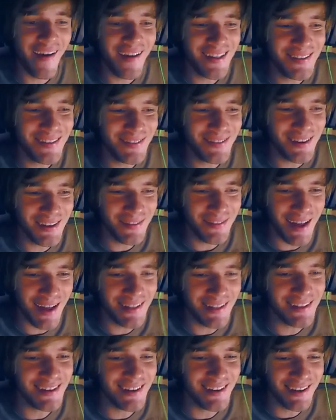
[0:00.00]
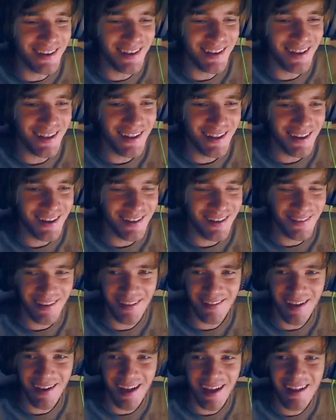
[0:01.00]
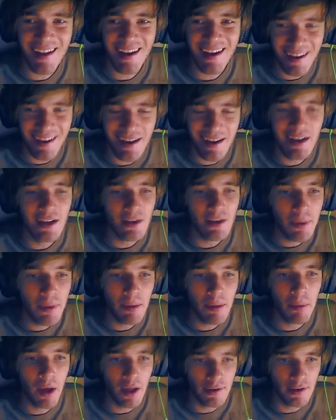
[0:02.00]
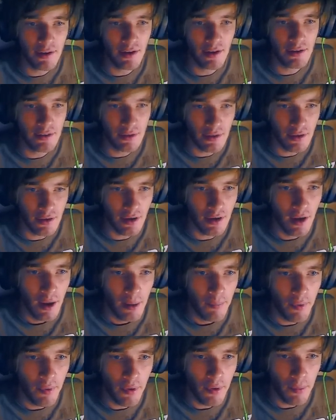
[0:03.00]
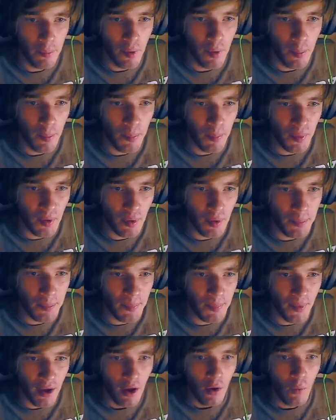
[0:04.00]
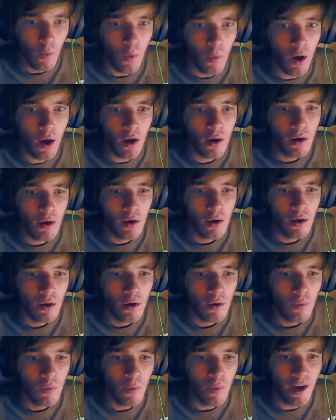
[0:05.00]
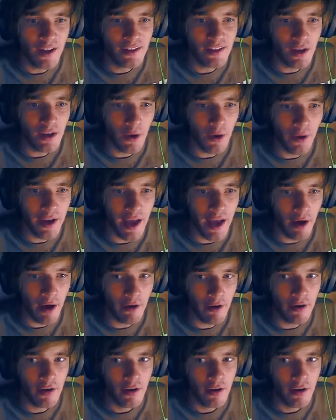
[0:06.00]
PewDiePie's a genius. PewDiePie's a genius. PewDiePie's a genius. PewDiePie. What? Why is it going down?